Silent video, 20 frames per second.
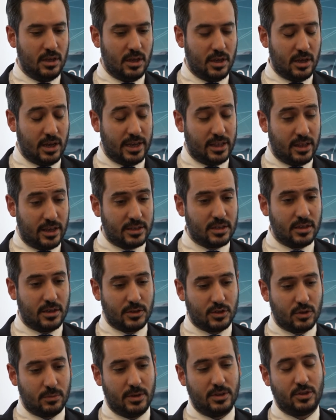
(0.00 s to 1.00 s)
I'd like to
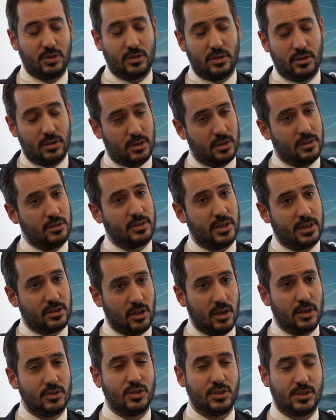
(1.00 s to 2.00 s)
also mention the
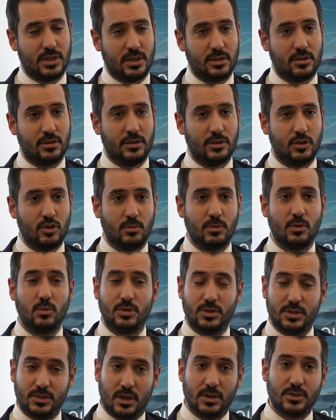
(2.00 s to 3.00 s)
technology center in Gyumri,
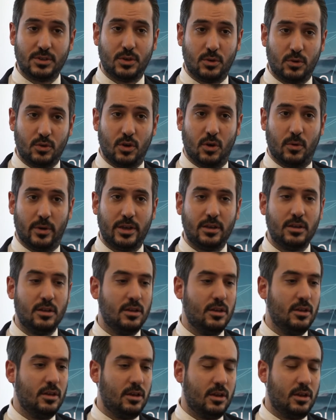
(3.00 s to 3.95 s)
which is also growing.